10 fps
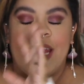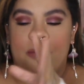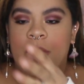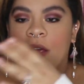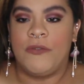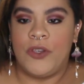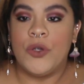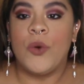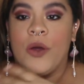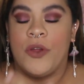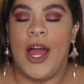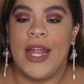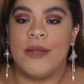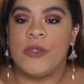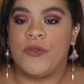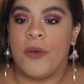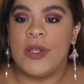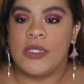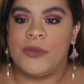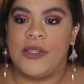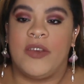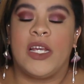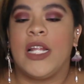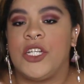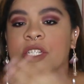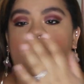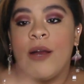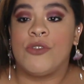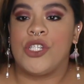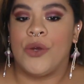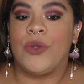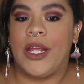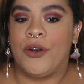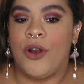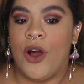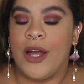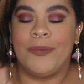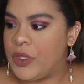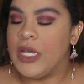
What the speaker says: get me a few other items from this specific collection that I will show later on.